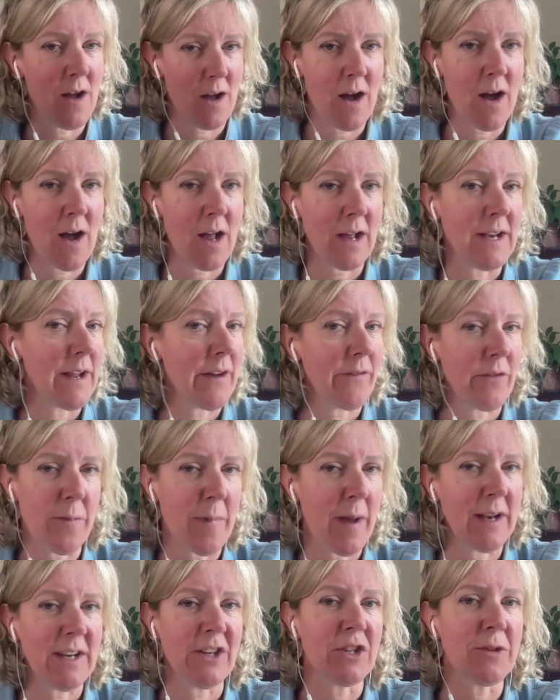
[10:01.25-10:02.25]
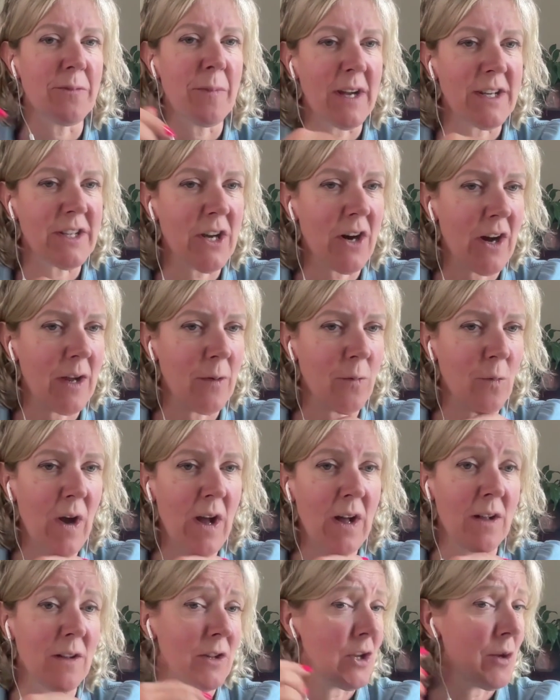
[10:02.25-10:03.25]
I never manage my time
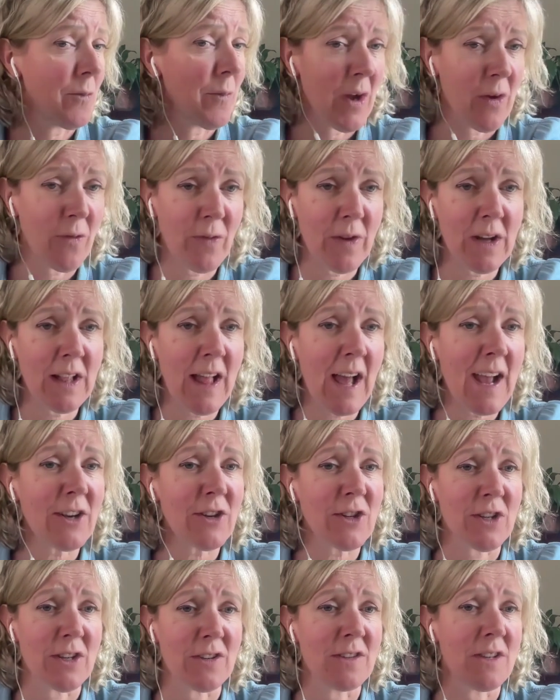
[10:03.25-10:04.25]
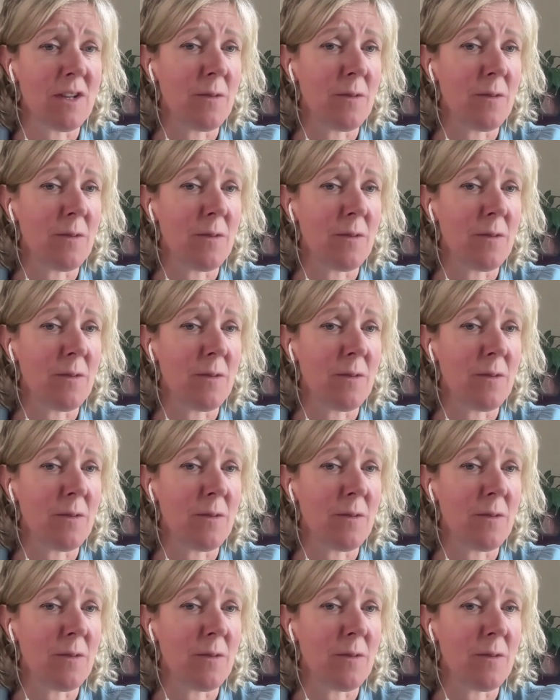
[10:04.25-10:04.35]
well. You might feel anxious.